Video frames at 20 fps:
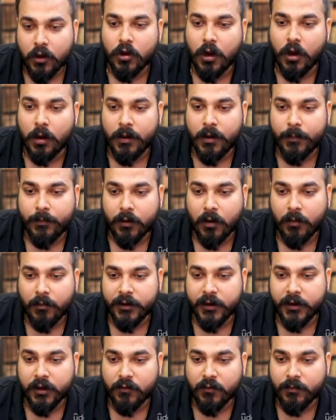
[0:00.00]
comma
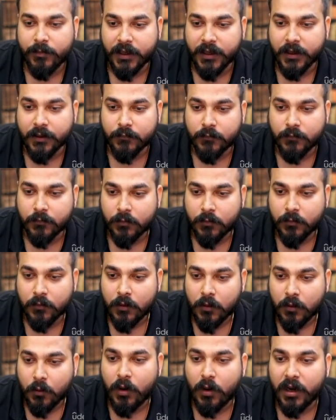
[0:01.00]
probability of B,
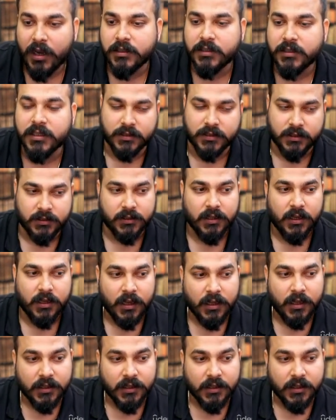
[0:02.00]
what are this?